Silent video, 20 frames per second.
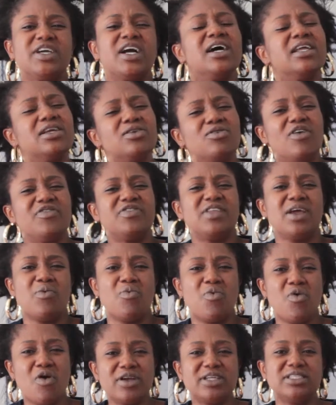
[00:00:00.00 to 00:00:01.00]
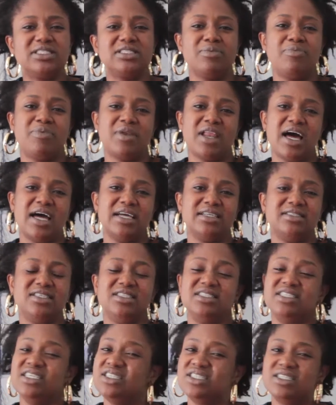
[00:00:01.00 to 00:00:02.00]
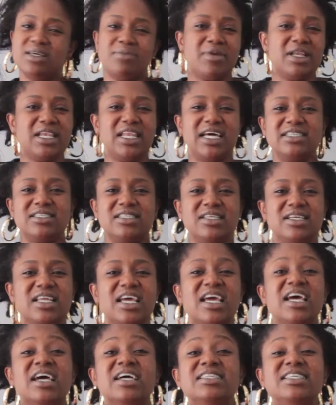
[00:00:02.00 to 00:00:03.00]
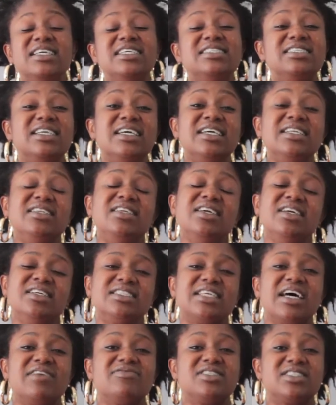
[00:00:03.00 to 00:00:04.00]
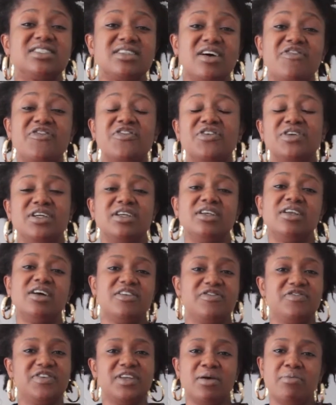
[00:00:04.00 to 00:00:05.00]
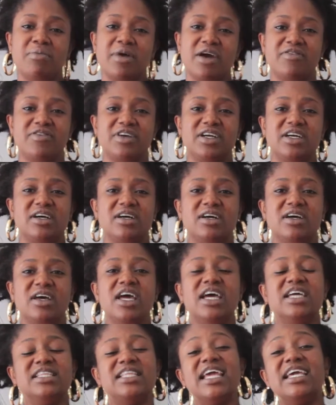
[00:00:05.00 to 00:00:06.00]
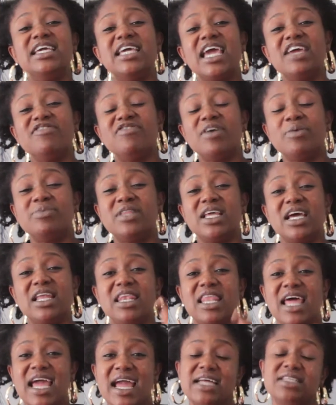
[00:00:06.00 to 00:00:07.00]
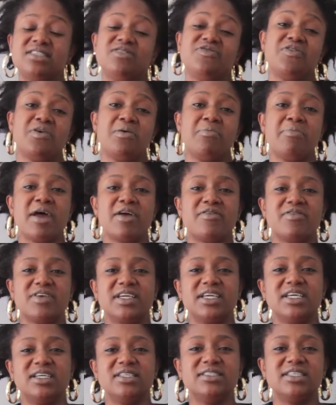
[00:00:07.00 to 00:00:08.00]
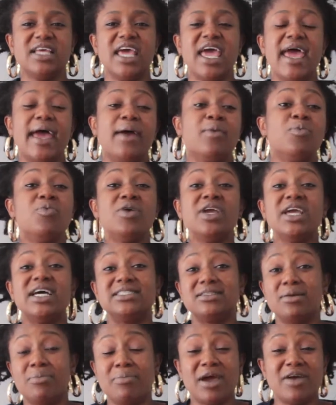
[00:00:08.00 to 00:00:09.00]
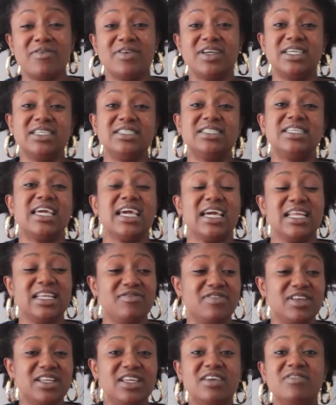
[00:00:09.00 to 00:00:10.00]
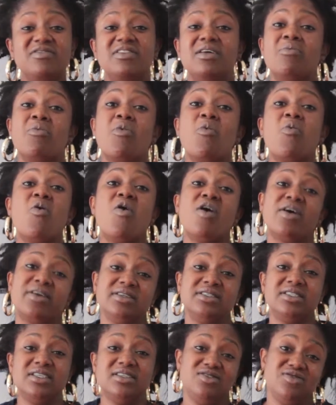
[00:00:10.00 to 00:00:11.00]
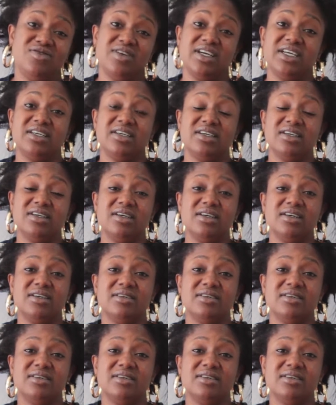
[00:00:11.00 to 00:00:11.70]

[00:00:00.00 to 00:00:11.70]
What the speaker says: cutting off their water supply to teach them a lesson. These Indians have suffered enough in America. They gave up their lands for Americans, and we as Americans can't even give them water to drink.